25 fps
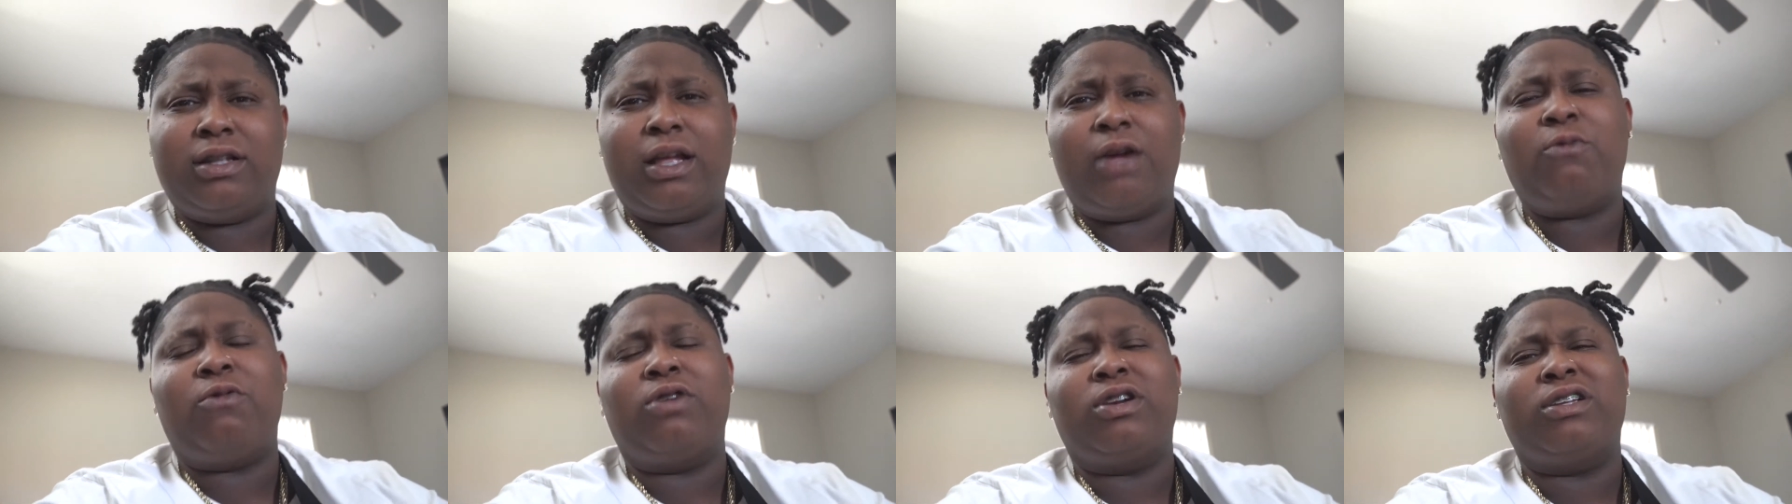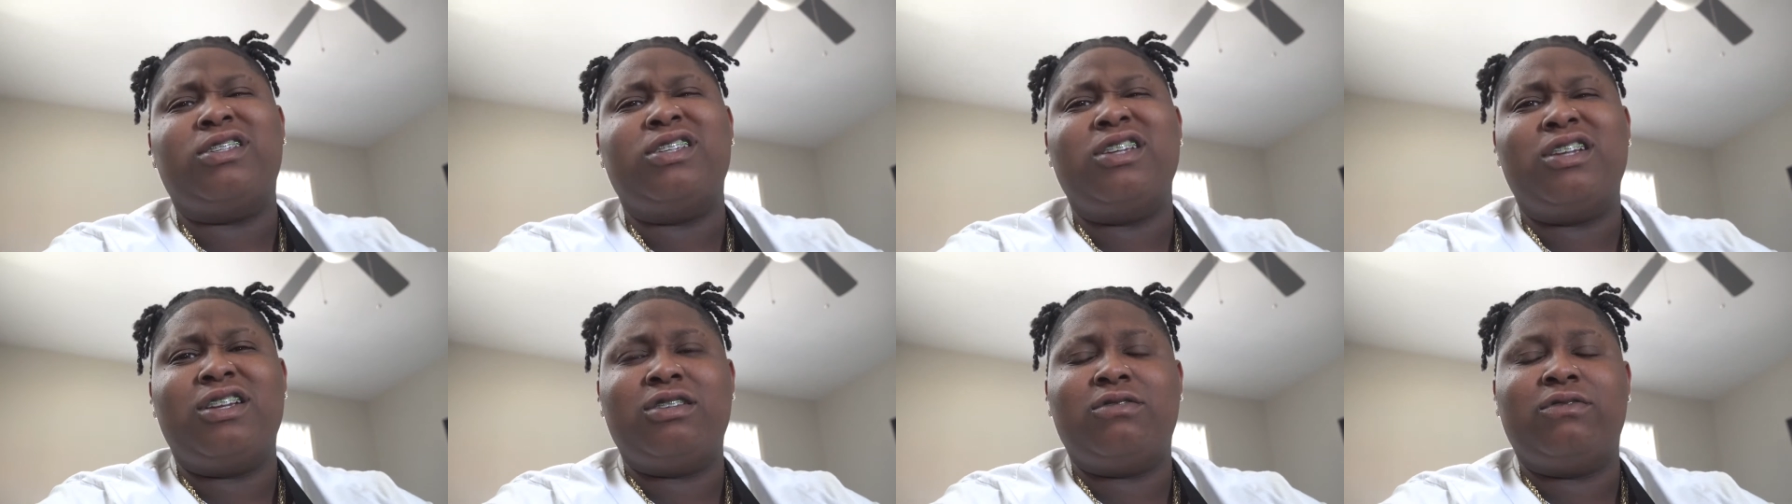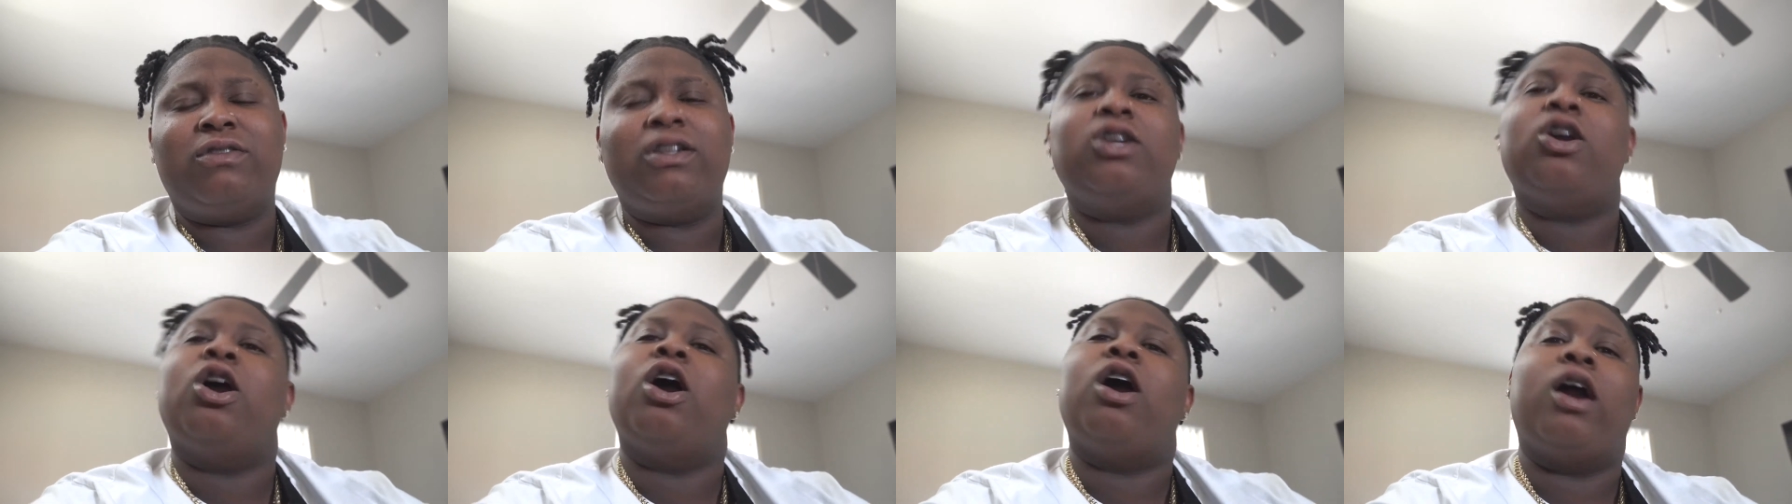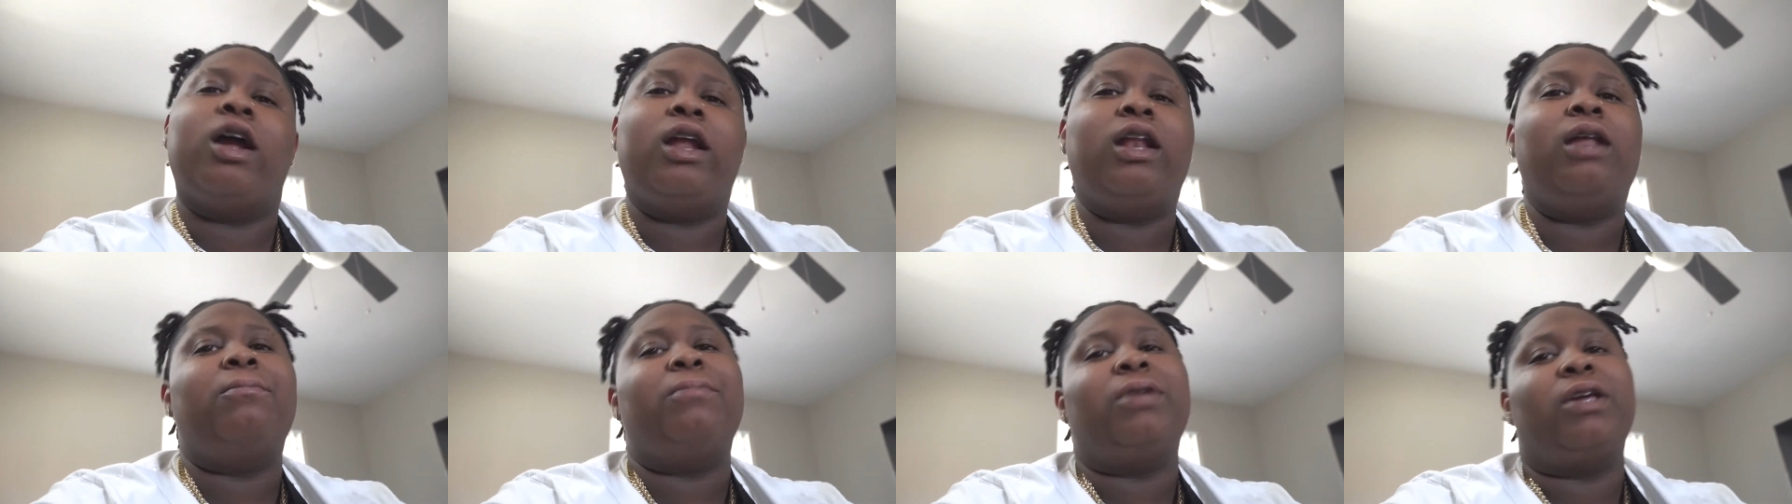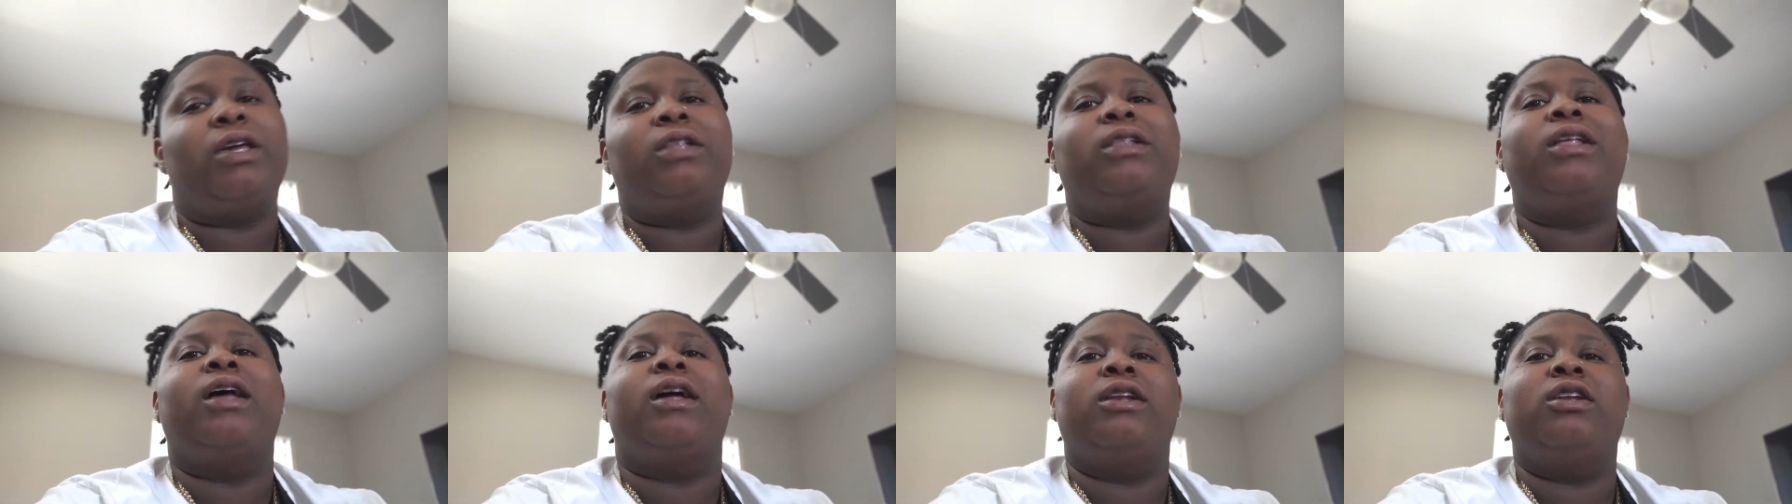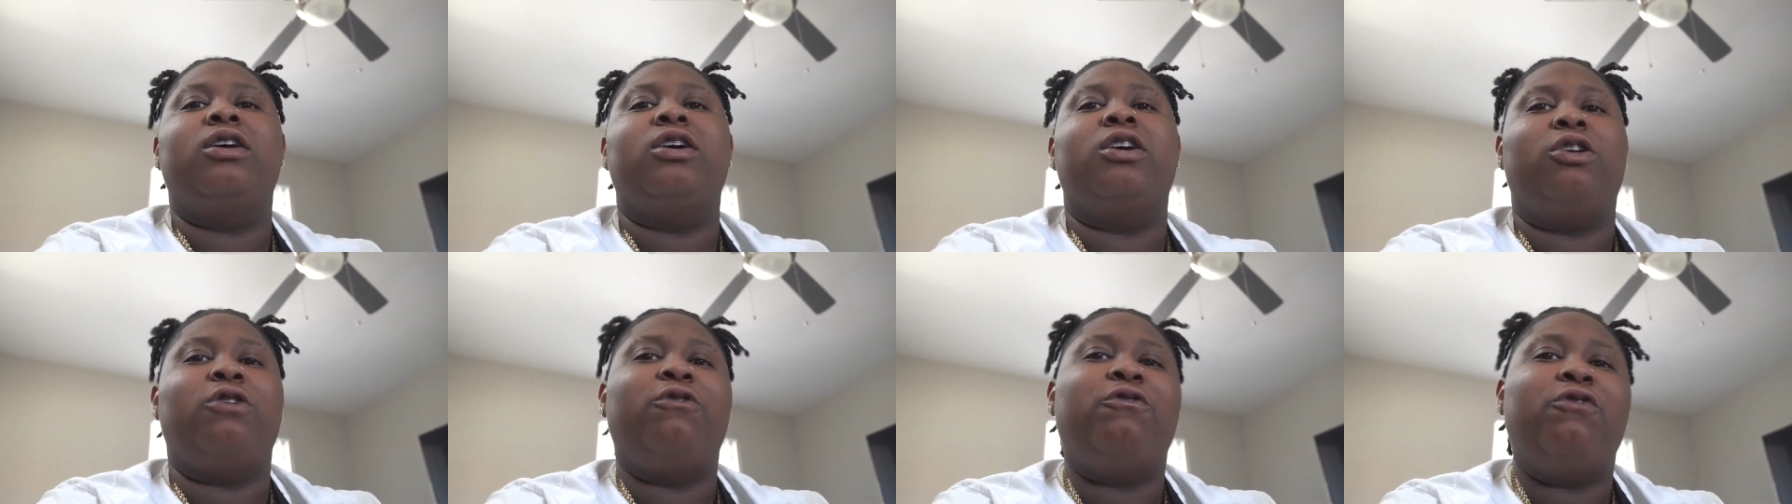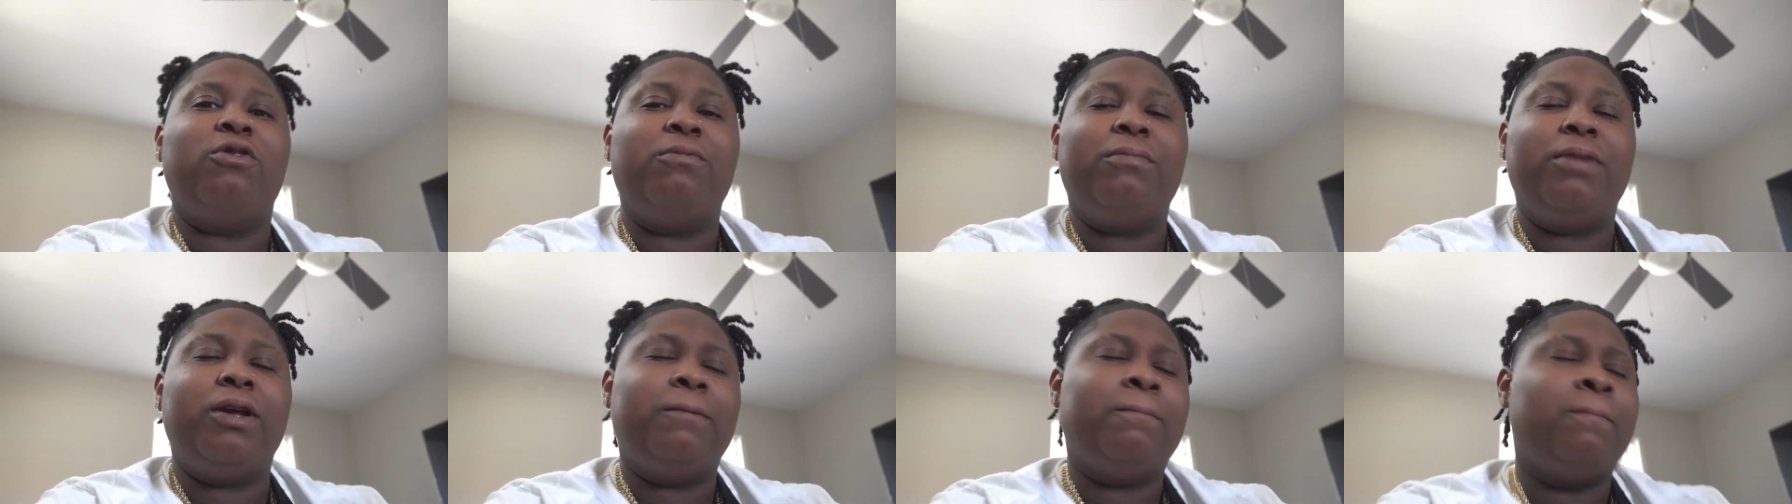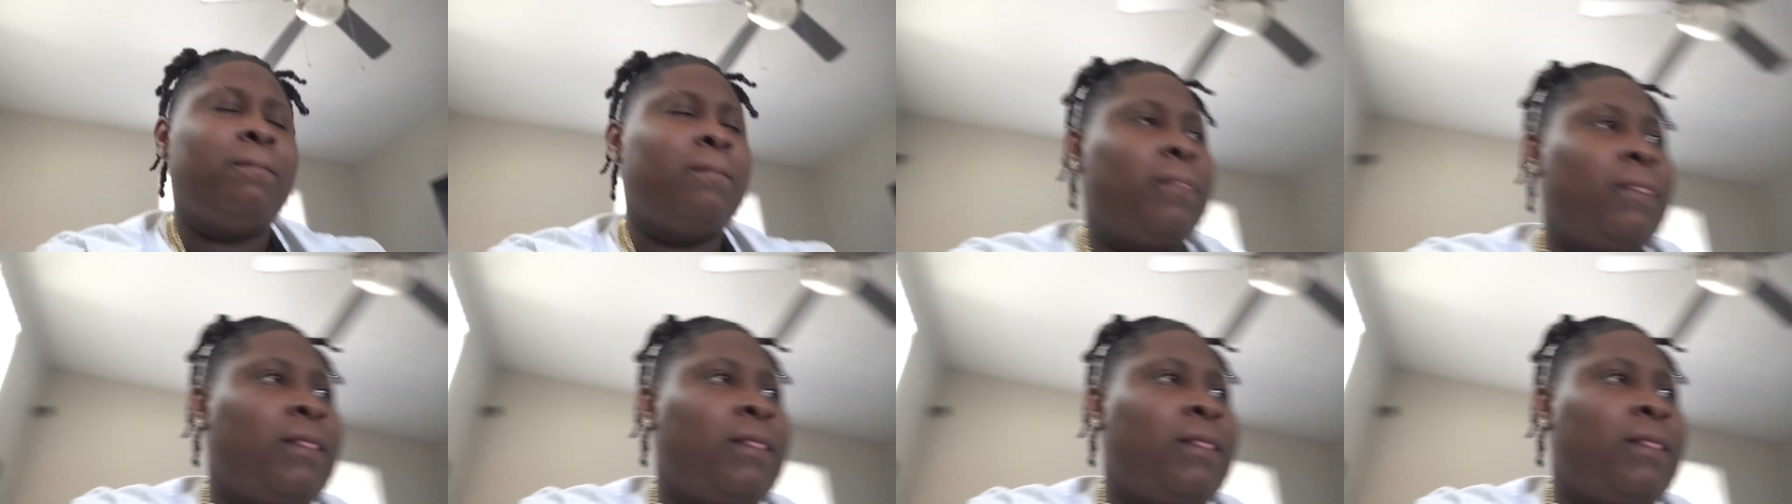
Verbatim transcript: they want to see this video. All right, let me get that done. You feel me?